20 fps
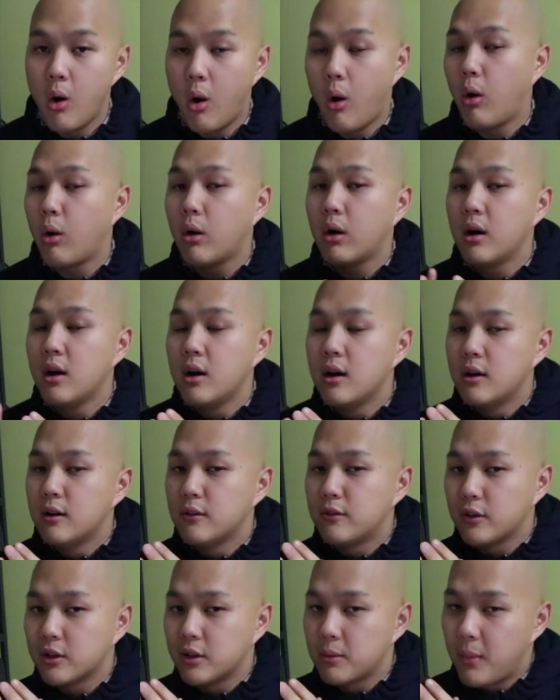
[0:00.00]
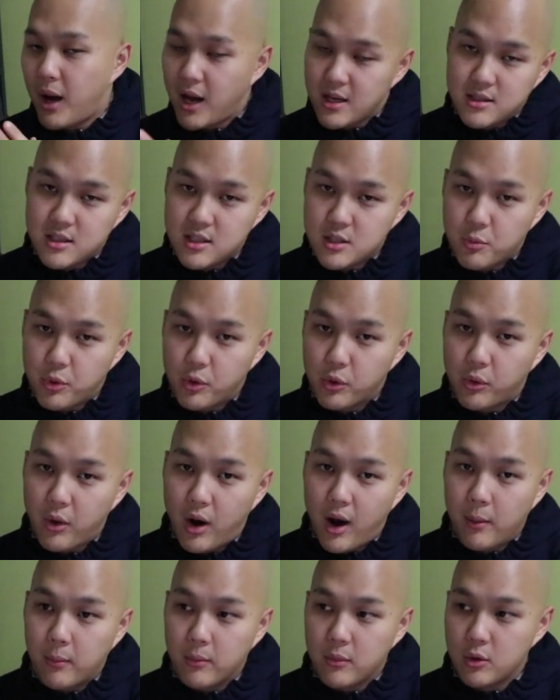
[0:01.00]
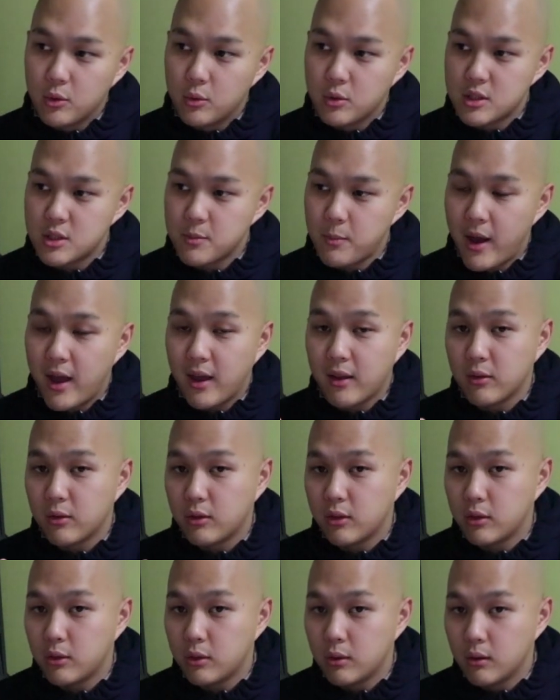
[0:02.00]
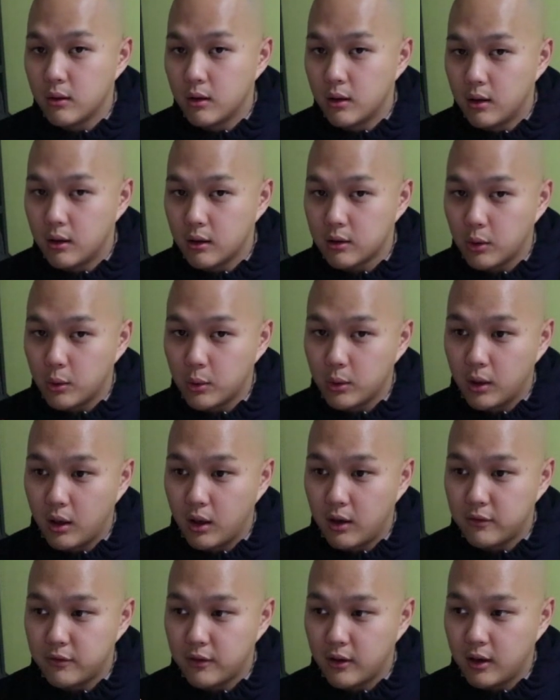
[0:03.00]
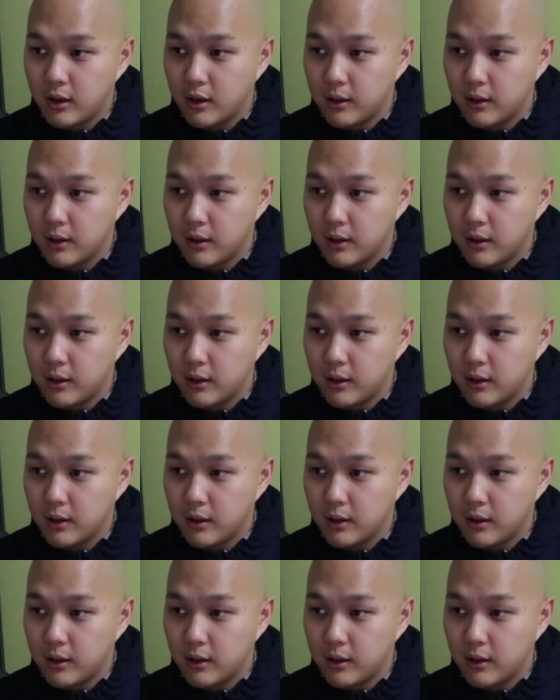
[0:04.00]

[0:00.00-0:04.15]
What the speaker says: Or for the master's program, you would spend a total of